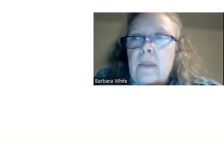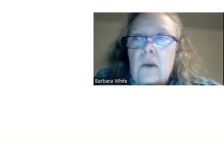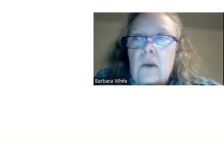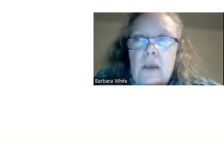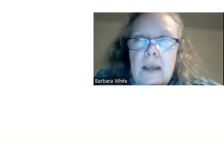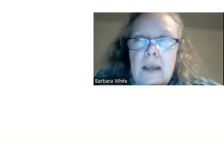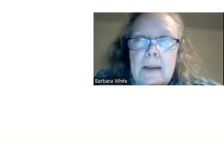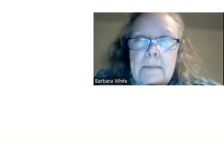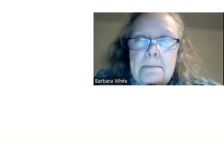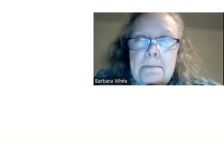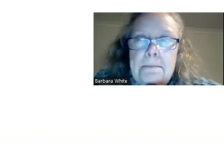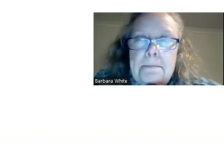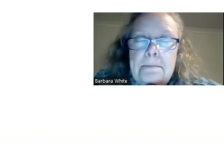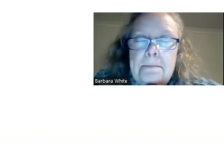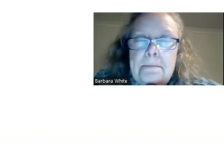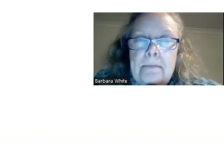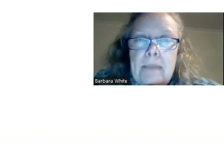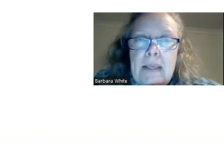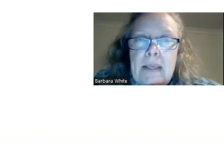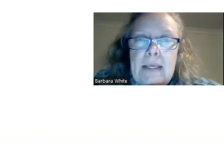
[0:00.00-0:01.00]
Okay,
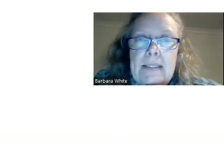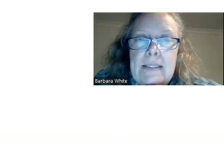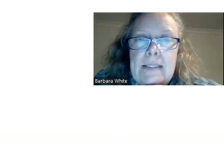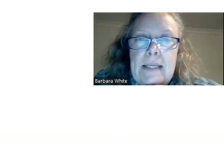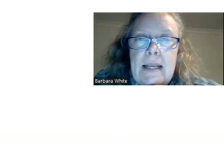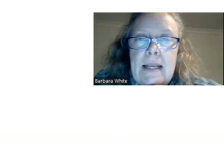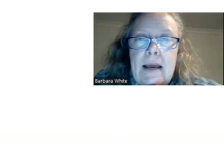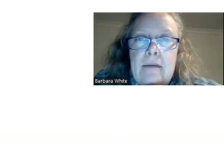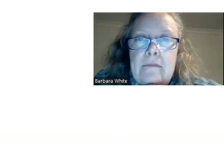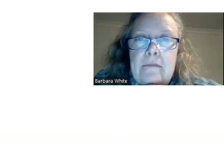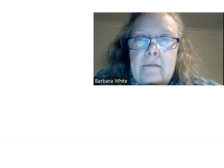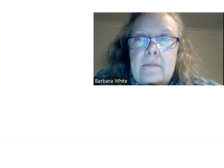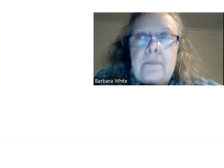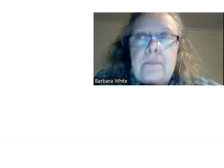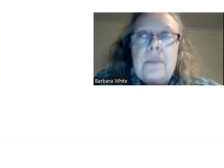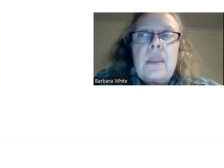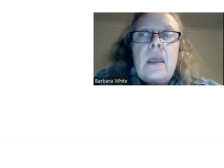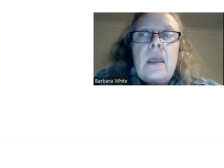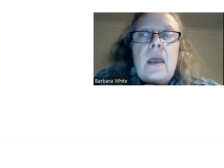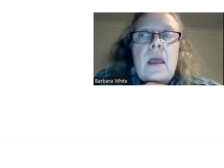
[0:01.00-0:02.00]
easy enough.
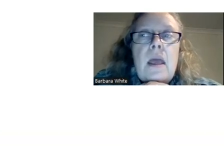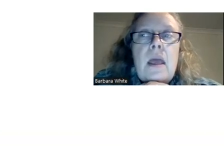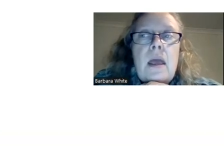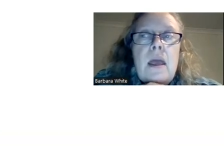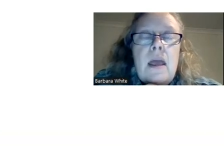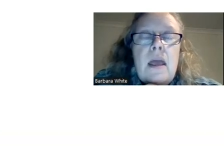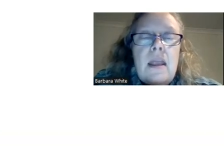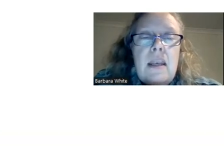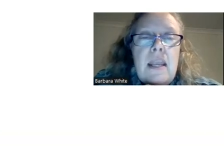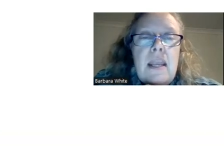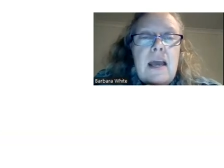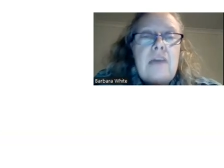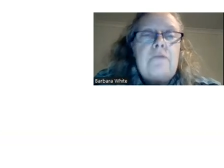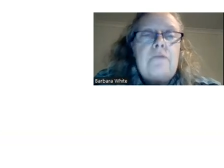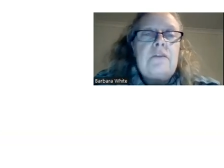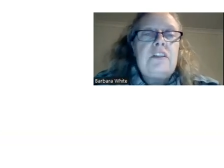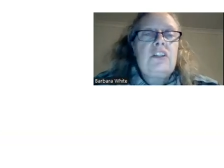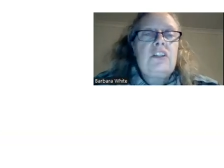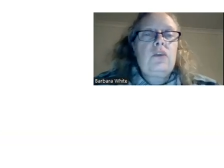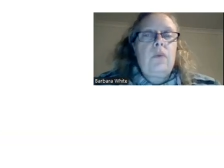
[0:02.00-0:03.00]
Now
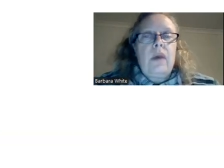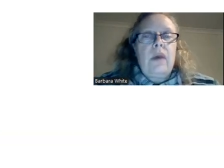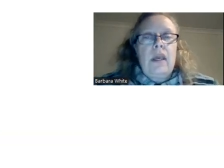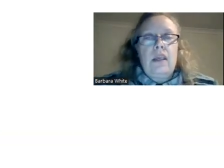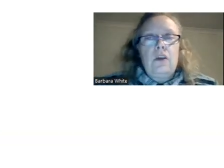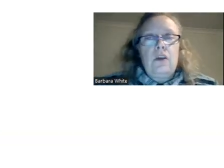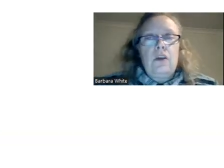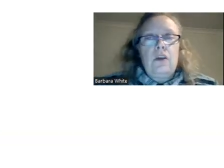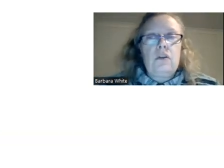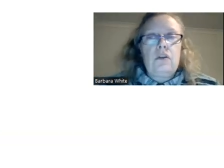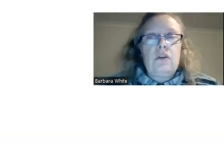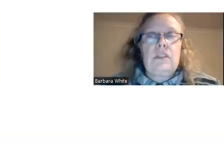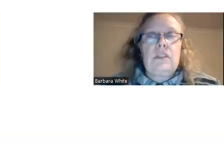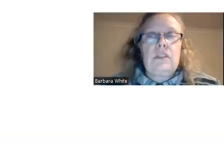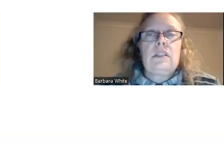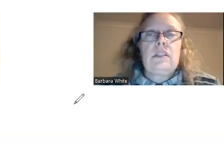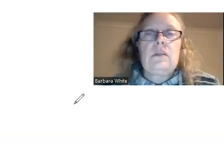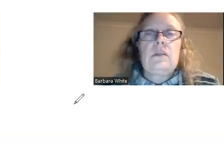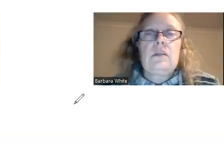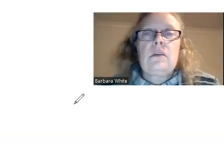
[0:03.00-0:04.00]
for square
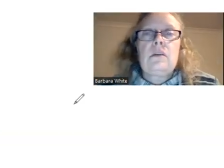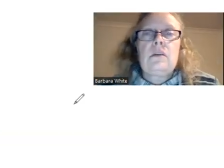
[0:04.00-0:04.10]
units.